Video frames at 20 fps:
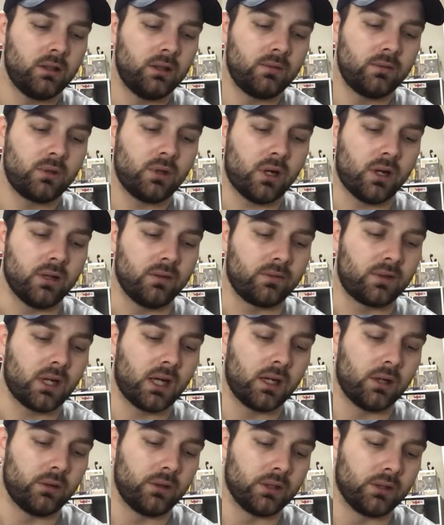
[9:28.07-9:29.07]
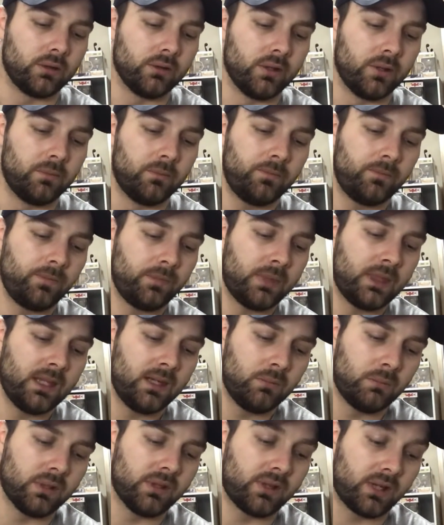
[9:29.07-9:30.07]
kind of colouring on them,
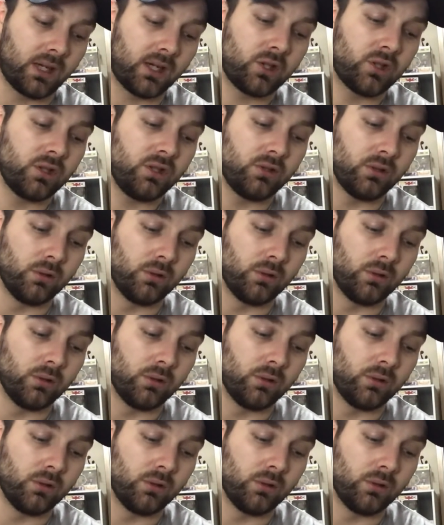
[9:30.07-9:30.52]
but they actually do